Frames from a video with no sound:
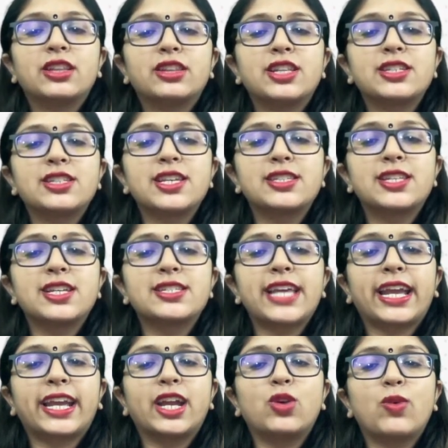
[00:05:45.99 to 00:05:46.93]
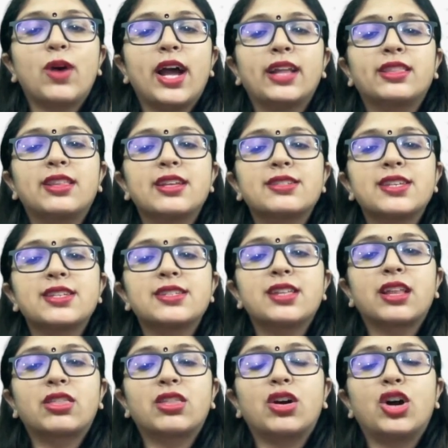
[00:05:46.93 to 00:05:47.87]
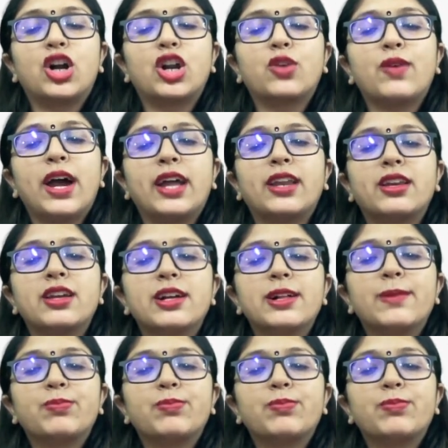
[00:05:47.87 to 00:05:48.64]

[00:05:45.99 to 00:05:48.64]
This is the second one. This is the third one.